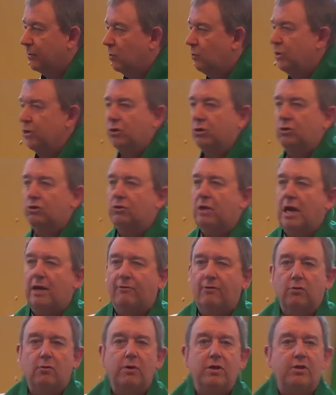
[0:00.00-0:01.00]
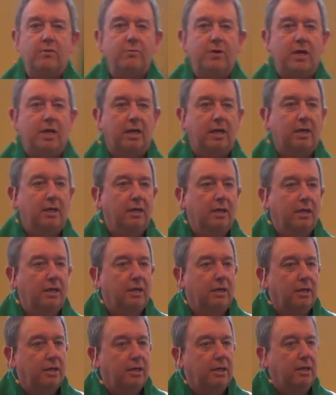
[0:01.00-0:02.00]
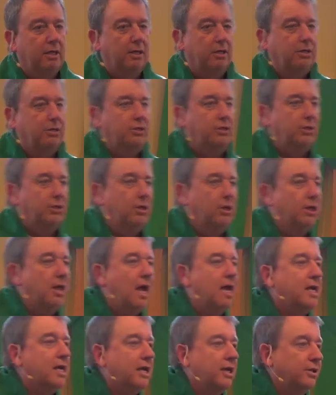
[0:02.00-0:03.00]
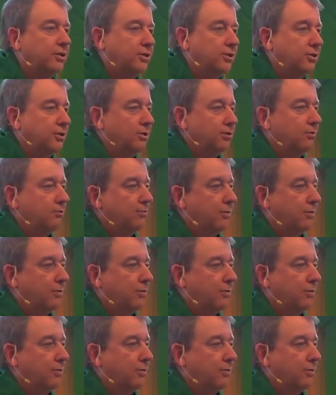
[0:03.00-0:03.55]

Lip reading: Would you travel with me to the Lycus